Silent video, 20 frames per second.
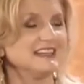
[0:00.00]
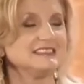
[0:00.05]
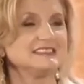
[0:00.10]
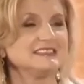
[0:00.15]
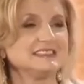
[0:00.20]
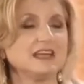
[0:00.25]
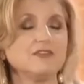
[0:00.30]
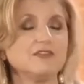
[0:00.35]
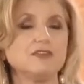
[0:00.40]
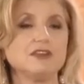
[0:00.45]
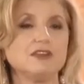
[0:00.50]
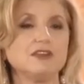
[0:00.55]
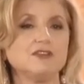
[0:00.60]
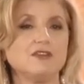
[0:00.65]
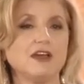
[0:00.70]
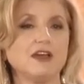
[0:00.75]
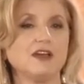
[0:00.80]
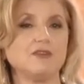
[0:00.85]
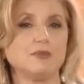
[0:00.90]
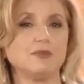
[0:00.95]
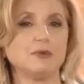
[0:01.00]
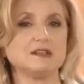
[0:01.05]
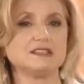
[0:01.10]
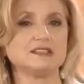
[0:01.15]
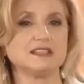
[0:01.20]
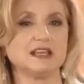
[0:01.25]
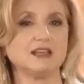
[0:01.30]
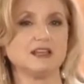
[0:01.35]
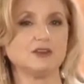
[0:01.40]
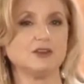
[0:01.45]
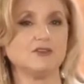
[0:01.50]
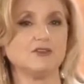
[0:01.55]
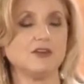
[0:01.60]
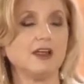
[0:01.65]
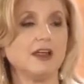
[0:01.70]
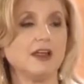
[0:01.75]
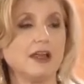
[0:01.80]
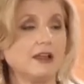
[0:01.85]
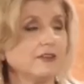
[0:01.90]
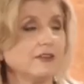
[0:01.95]
75% of
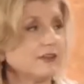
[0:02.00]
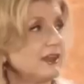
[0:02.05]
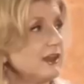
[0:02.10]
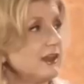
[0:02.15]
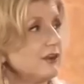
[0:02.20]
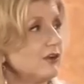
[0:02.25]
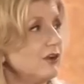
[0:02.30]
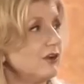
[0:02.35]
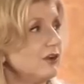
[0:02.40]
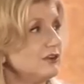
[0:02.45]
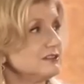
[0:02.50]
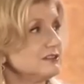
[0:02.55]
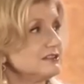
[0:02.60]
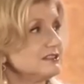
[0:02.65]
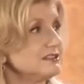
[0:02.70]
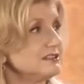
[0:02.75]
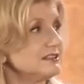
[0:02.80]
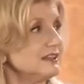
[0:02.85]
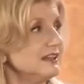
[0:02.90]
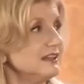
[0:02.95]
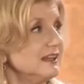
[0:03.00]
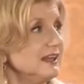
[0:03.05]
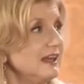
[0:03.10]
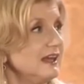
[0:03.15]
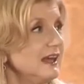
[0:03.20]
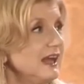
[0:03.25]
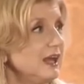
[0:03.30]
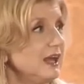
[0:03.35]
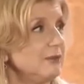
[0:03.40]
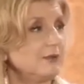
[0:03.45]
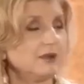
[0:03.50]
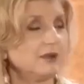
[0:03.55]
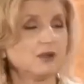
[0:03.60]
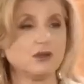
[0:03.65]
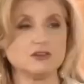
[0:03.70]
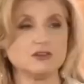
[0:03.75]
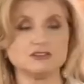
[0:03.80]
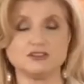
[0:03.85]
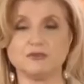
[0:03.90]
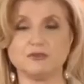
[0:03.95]
our healthcare costs are
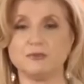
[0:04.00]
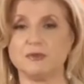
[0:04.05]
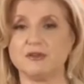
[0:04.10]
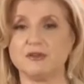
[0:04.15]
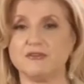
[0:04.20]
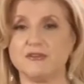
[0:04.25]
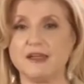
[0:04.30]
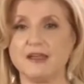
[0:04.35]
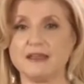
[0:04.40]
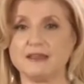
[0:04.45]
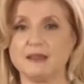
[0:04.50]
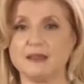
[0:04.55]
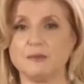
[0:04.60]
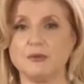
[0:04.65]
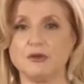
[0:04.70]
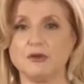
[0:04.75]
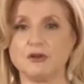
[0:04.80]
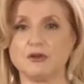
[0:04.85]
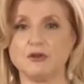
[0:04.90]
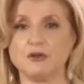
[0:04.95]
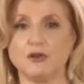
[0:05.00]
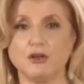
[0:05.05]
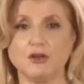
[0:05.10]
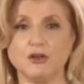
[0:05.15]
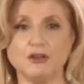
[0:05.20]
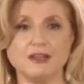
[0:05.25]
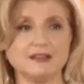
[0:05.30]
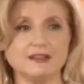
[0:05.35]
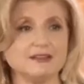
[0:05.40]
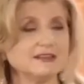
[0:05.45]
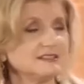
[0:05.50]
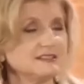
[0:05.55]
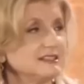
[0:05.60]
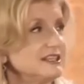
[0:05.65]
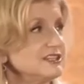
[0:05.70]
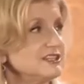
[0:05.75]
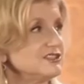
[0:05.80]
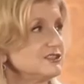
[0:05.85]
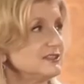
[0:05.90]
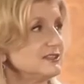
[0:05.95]
because of preventable chronic
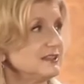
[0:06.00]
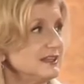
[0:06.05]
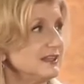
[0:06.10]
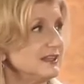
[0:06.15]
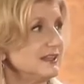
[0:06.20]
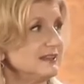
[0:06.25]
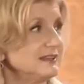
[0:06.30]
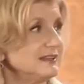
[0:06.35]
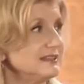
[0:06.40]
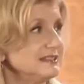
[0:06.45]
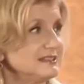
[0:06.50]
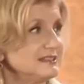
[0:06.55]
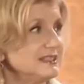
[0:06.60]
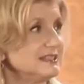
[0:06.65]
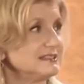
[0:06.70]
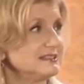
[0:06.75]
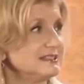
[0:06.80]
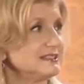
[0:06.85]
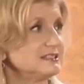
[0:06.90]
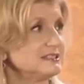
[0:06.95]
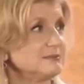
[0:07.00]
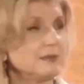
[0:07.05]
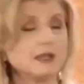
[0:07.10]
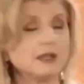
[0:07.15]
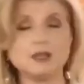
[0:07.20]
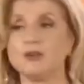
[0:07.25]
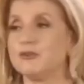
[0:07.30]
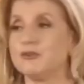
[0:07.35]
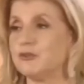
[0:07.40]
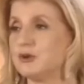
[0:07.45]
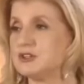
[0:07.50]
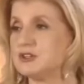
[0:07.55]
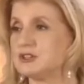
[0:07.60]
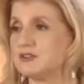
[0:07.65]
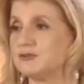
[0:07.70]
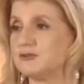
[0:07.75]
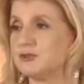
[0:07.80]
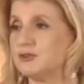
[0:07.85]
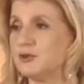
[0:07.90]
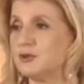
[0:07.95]
diseases, many of which
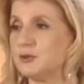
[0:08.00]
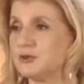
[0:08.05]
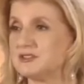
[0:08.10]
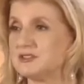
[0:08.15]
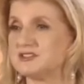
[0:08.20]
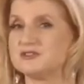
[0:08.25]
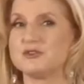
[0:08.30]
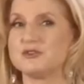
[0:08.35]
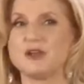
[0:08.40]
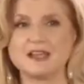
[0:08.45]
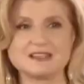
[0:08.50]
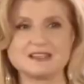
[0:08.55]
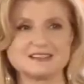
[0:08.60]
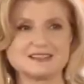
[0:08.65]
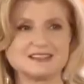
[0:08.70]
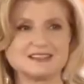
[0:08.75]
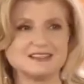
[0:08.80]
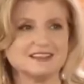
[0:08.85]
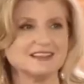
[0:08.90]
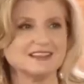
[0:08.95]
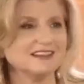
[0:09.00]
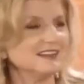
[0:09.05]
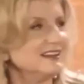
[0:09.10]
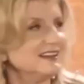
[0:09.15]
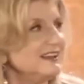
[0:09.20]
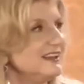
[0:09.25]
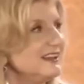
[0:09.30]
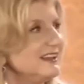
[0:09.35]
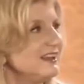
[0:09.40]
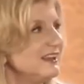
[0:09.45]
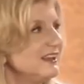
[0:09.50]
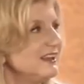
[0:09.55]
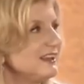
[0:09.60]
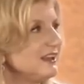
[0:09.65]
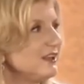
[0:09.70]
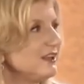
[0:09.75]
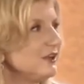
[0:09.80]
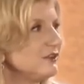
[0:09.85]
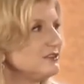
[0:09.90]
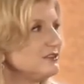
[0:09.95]
have to do with stress.
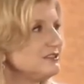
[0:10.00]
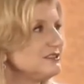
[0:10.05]
You know,